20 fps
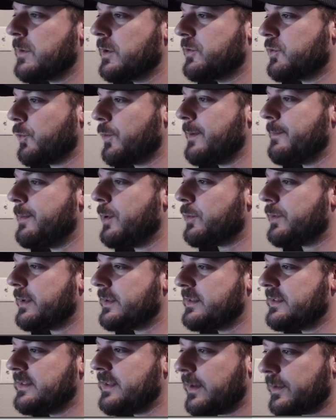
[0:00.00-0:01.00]
So we built
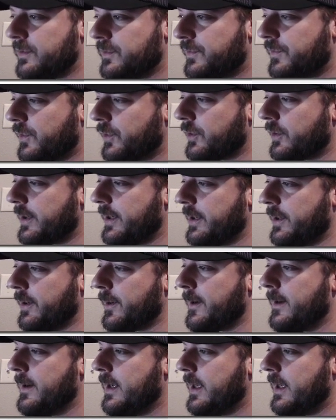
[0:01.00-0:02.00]
this test footer
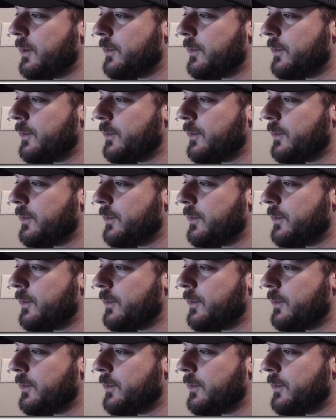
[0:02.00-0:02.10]
here.